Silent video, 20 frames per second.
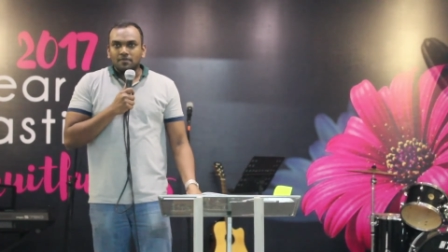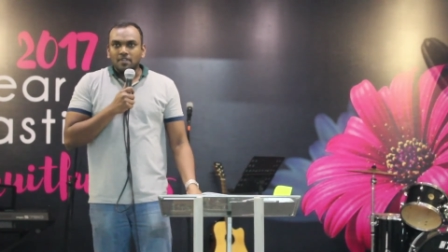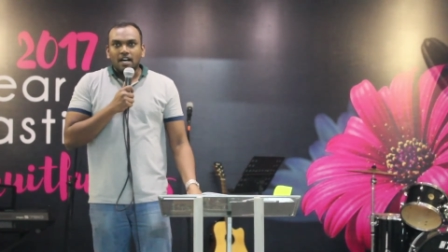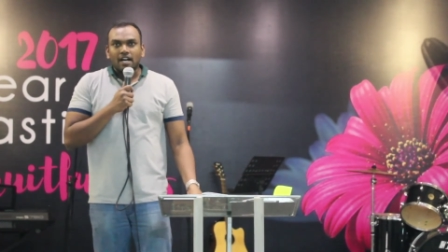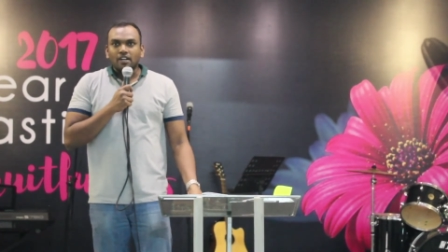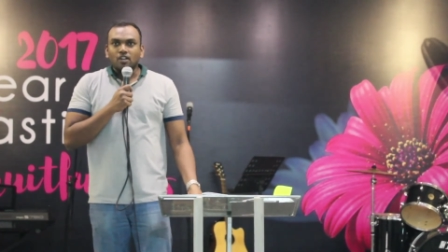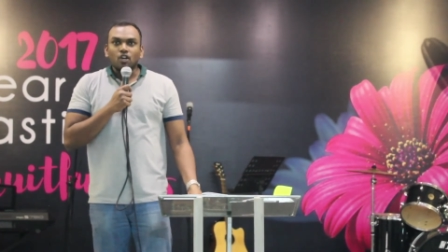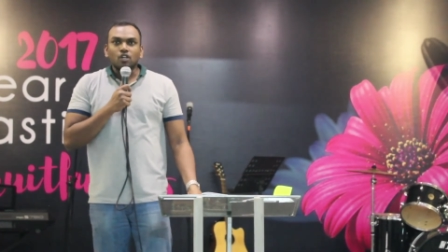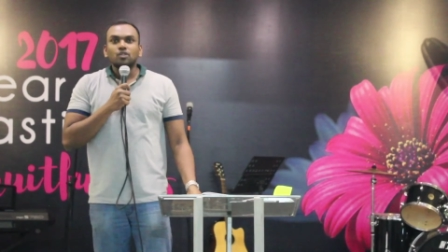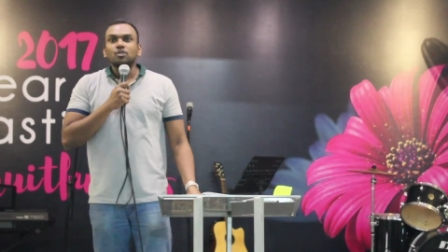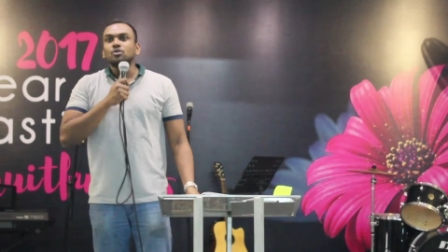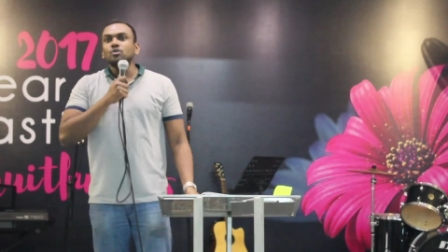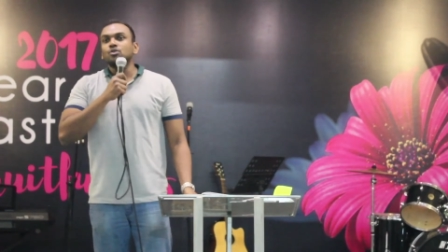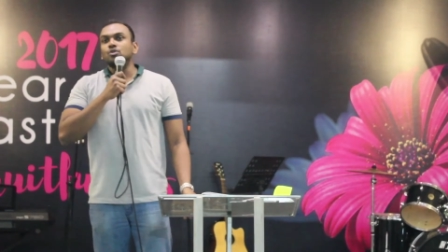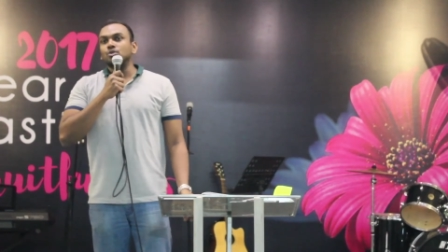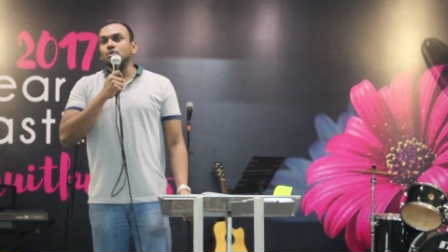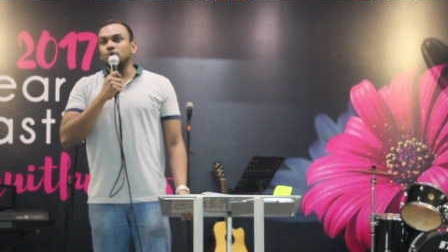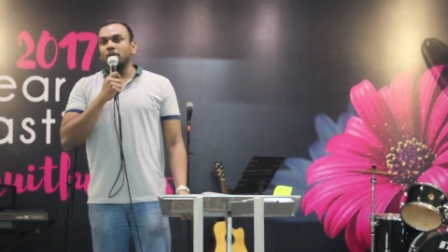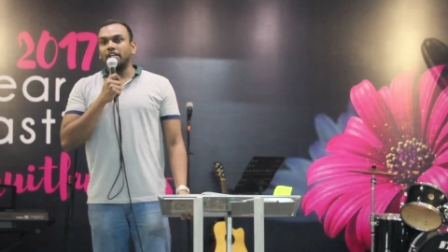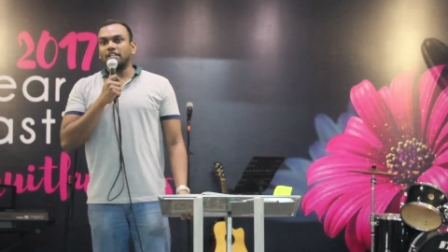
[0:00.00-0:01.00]
I got to know
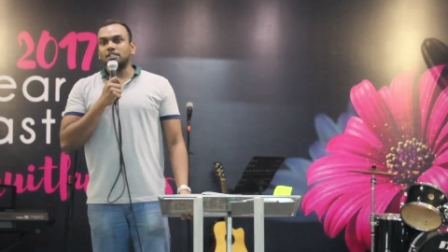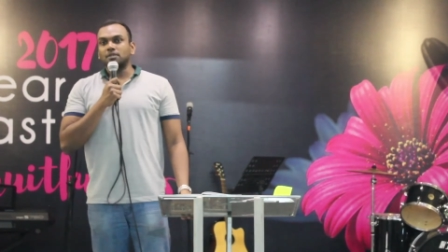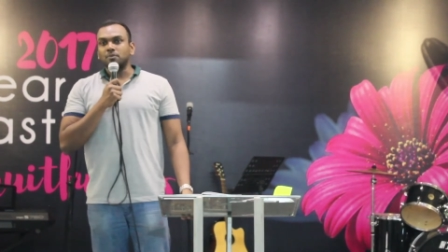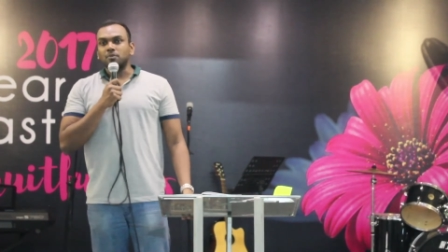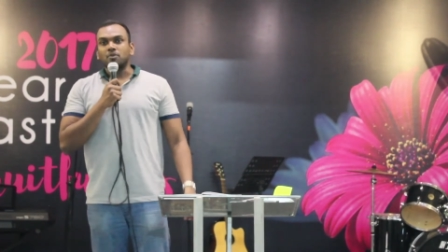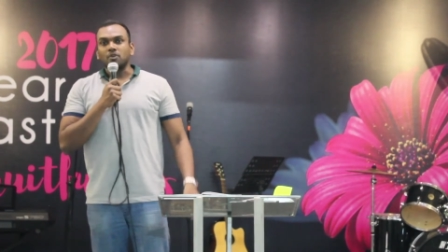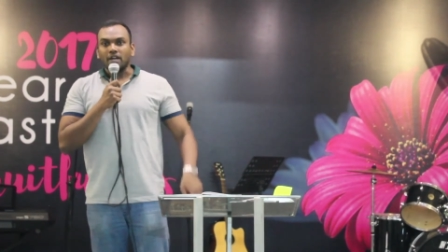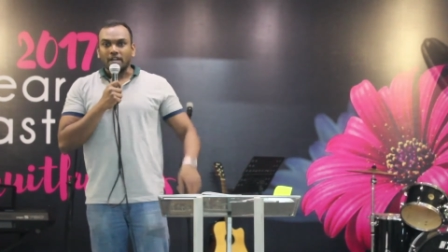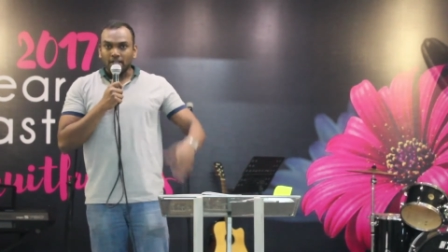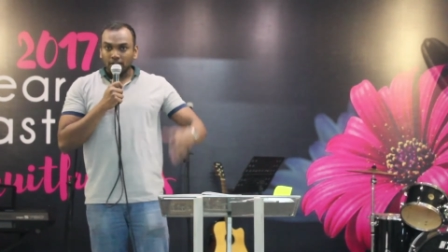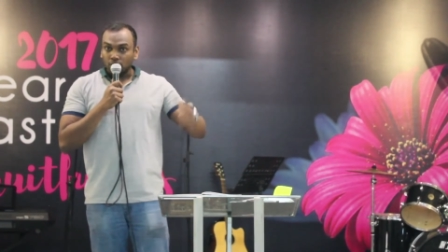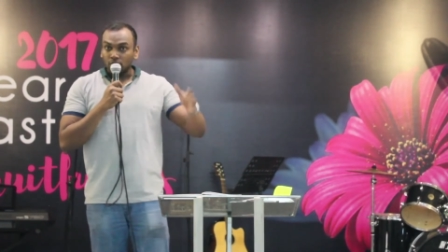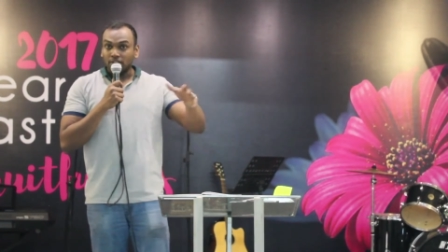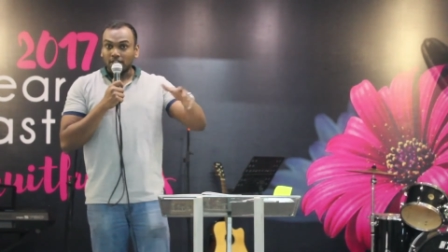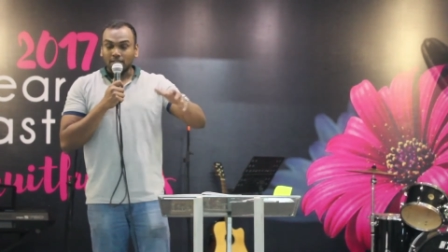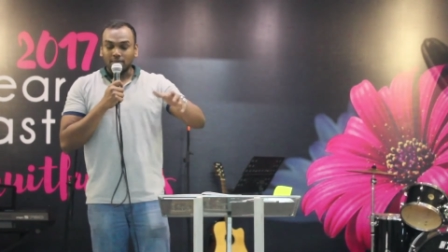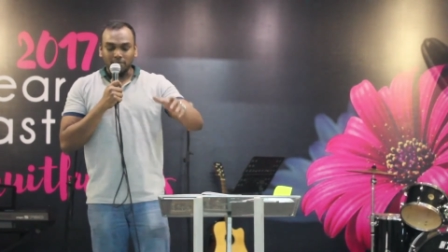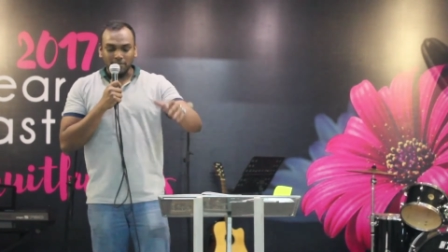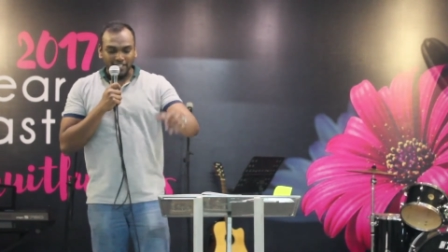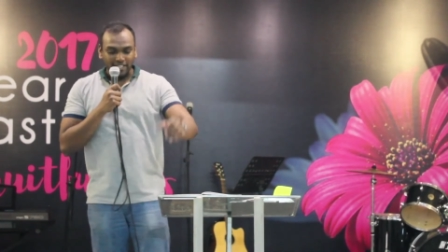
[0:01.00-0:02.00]
two days prior to
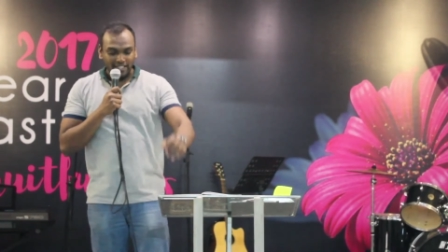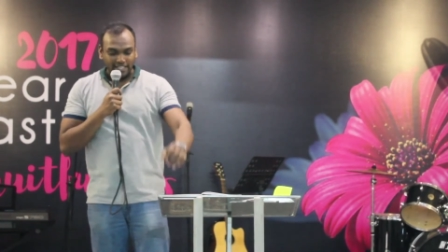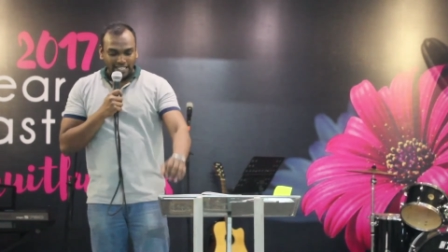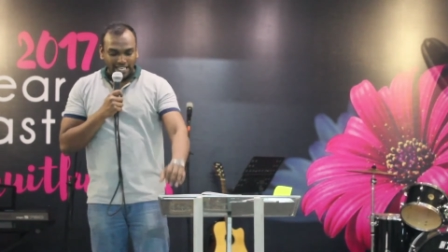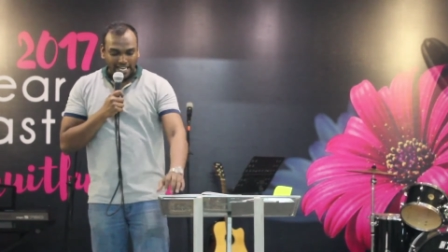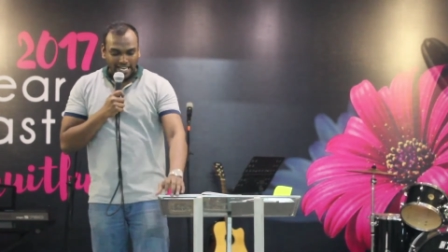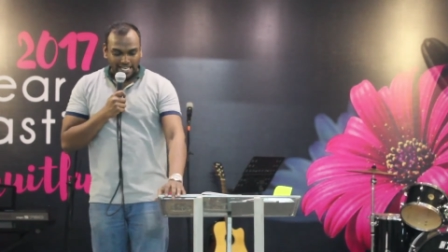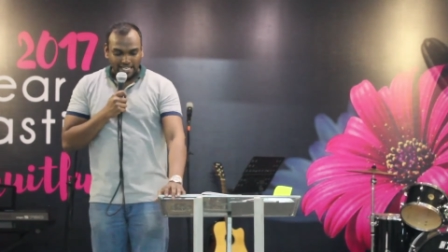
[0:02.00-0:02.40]
that meet,